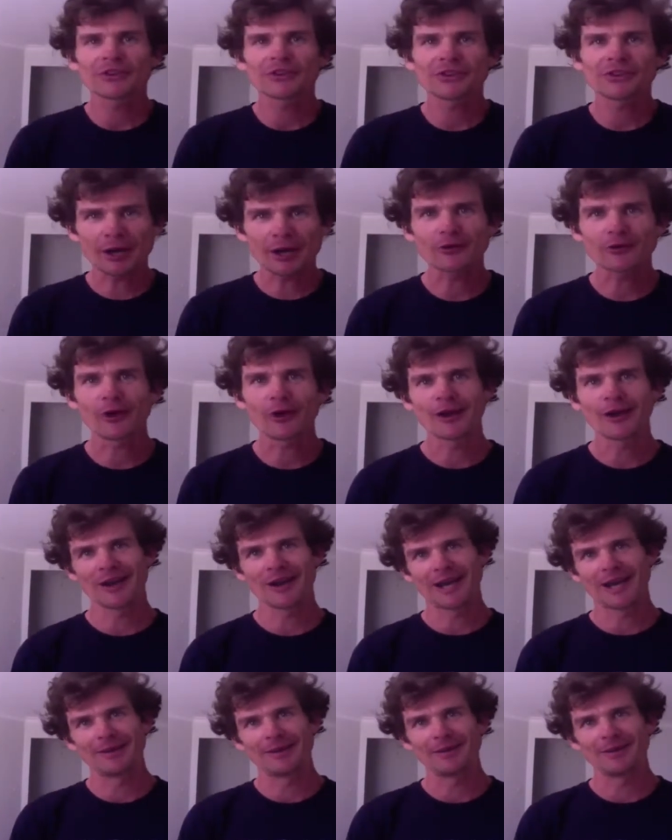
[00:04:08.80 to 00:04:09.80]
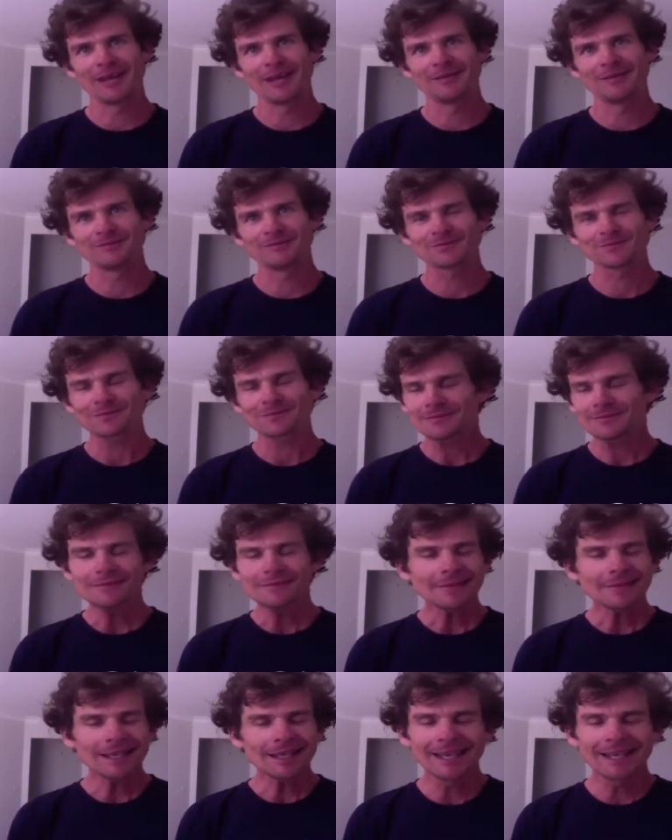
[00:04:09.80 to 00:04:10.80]
suck right down, man.
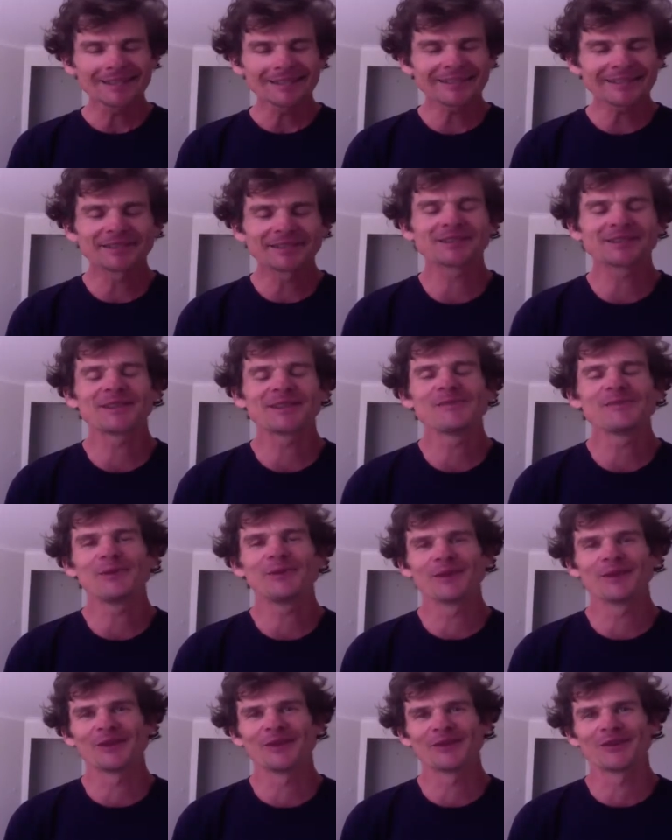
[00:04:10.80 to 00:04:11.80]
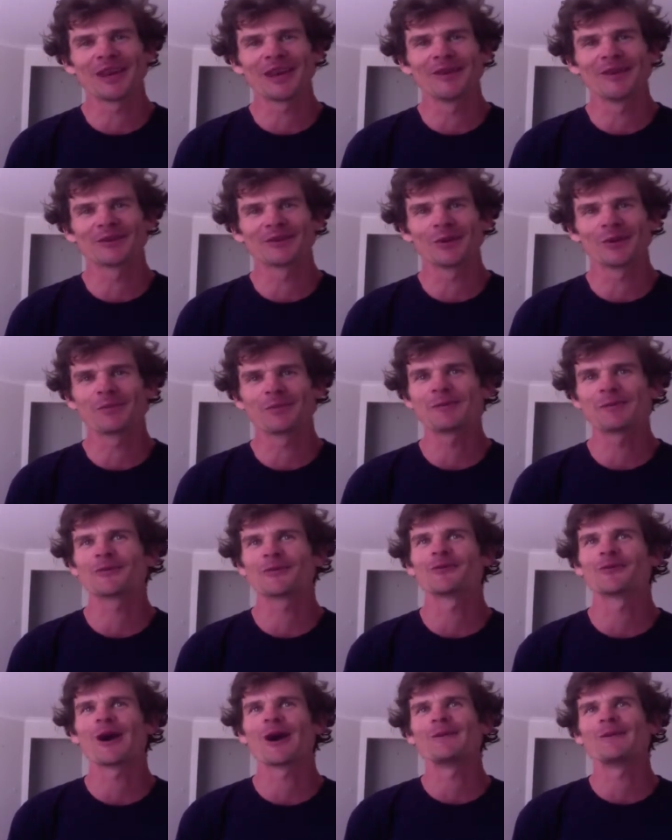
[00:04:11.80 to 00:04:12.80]
It's as simple as that. So when
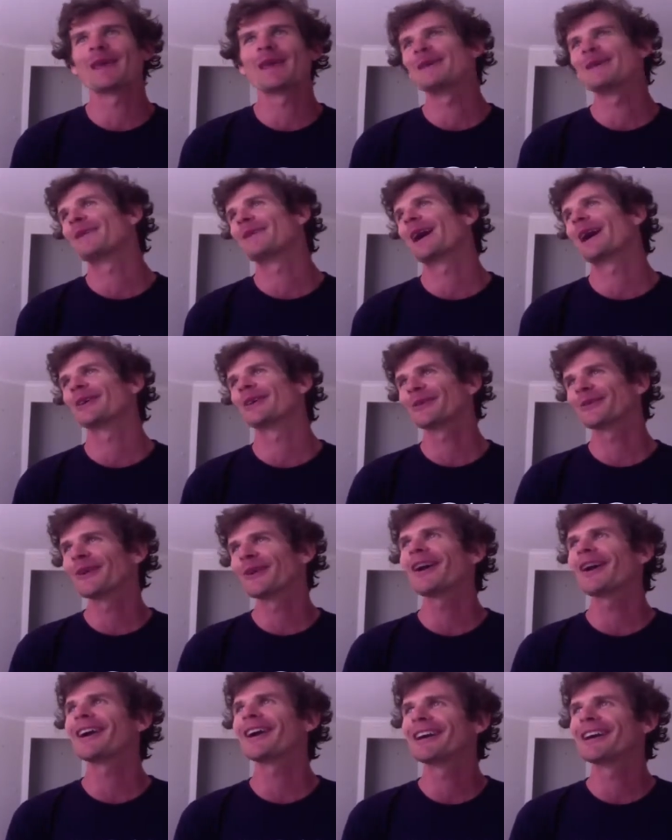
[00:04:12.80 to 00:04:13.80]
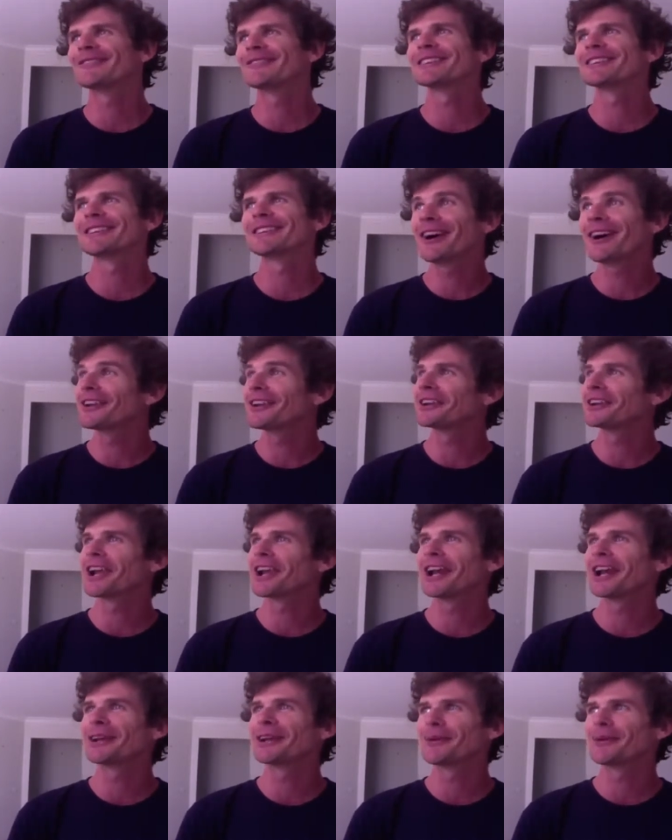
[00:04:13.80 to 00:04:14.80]
people write me emails, I'm like, oh, yeah, really? Oh, you're
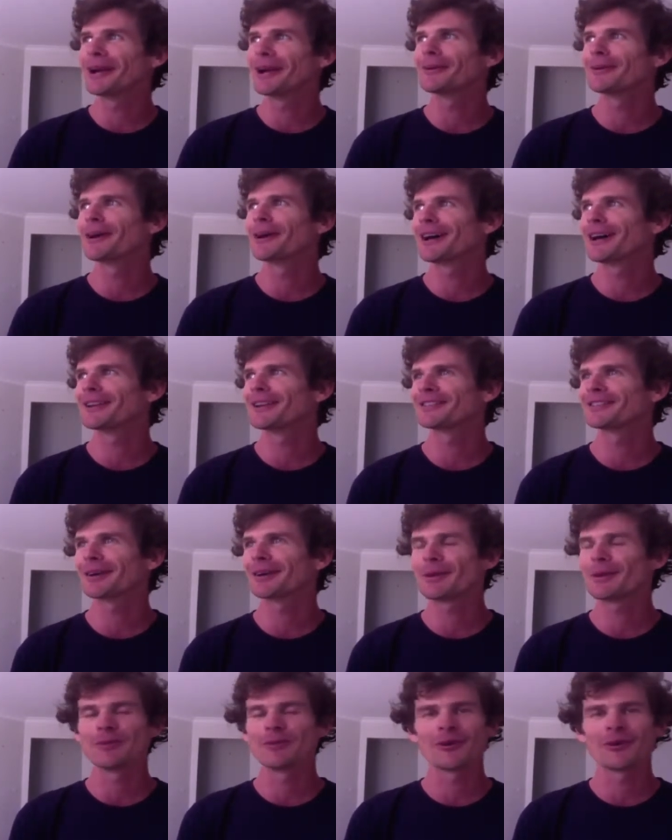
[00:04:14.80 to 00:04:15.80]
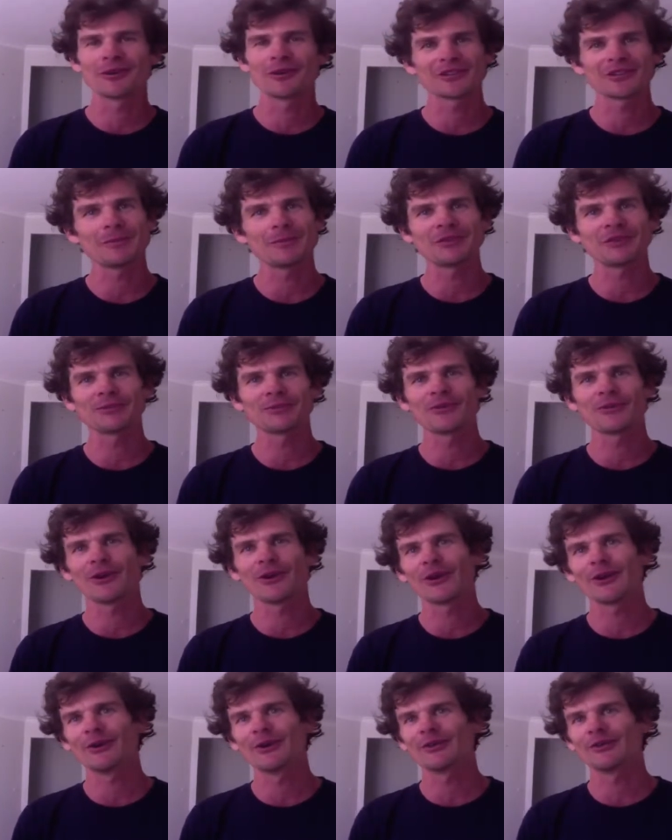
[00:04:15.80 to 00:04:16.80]
gaining weight? Well, tell me more. Send me some
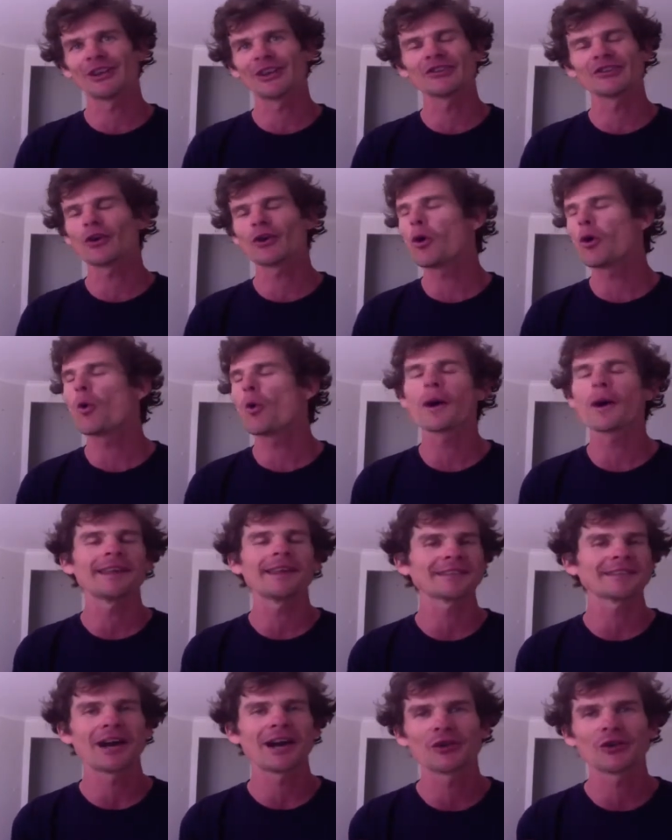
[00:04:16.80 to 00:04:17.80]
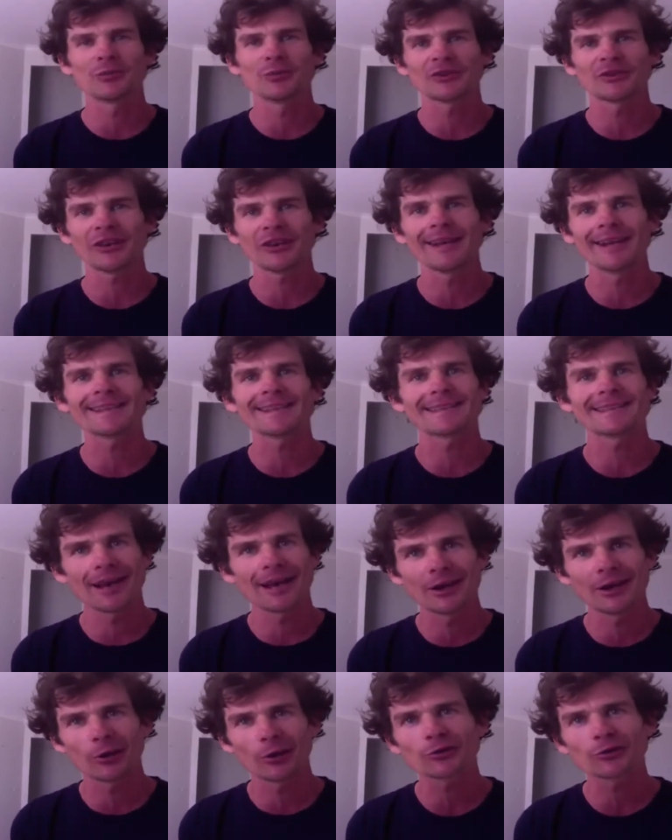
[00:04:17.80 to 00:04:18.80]
photos. And it's always 100%
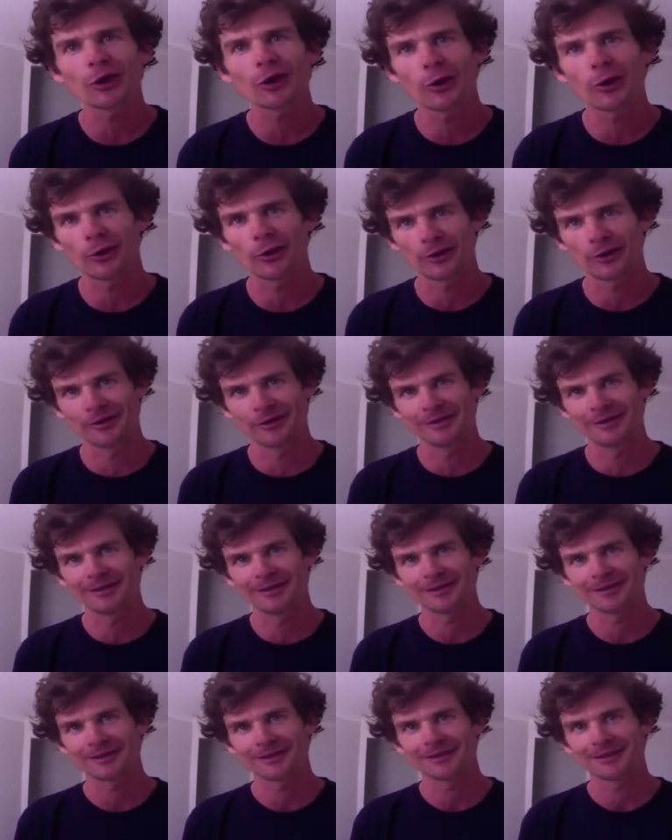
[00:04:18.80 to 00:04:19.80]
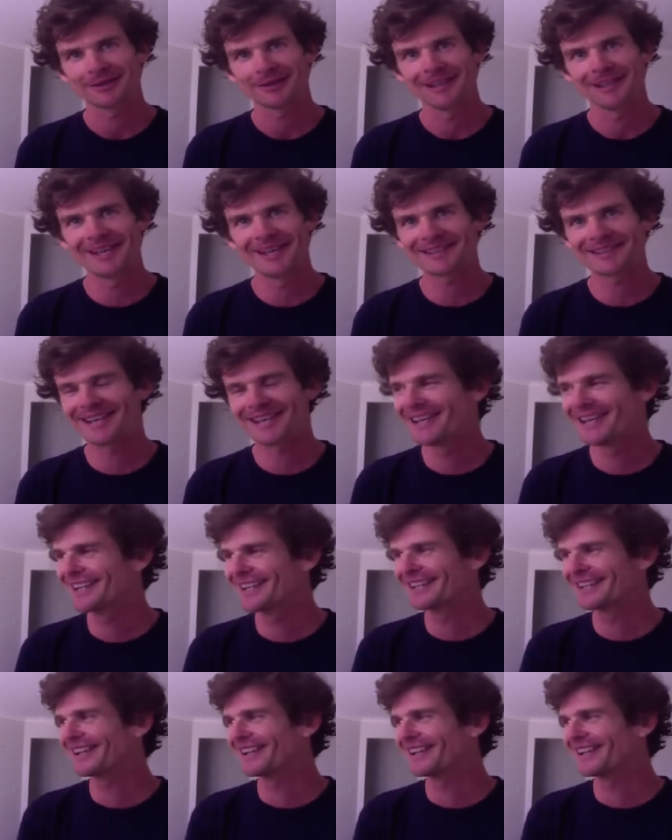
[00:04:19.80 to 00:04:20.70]
something else going on. It's just,